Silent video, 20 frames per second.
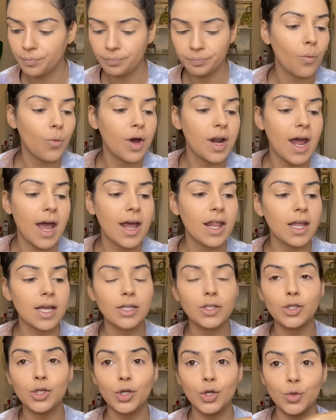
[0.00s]
What I like
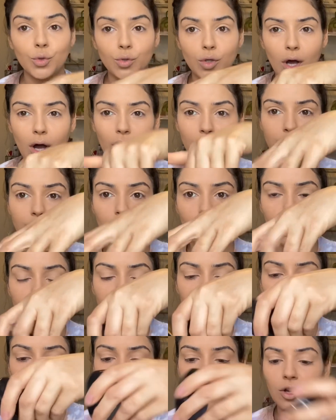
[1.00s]
to use also is
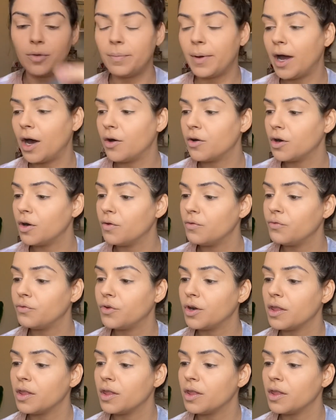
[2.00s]
another powder for